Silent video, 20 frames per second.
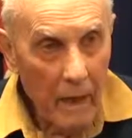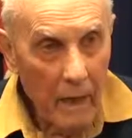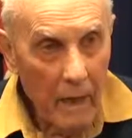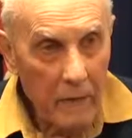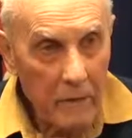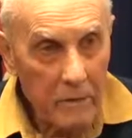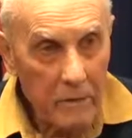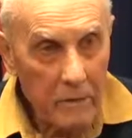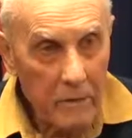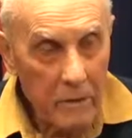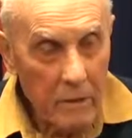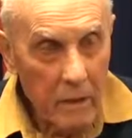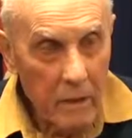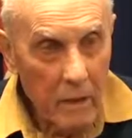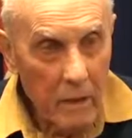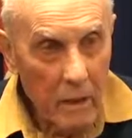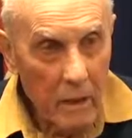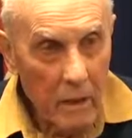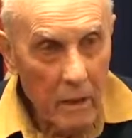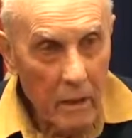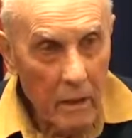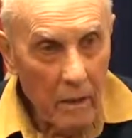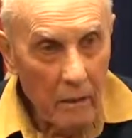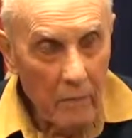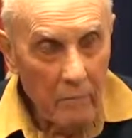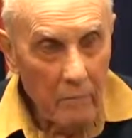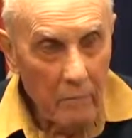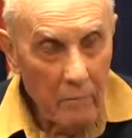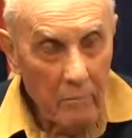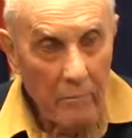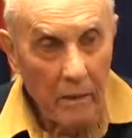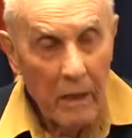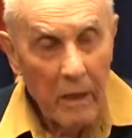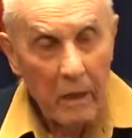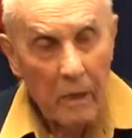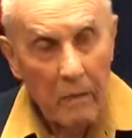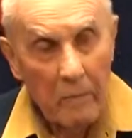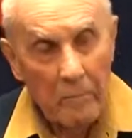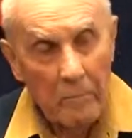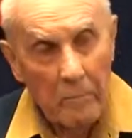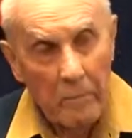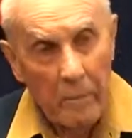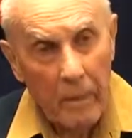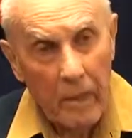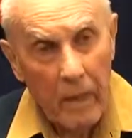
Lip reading: as the mayor,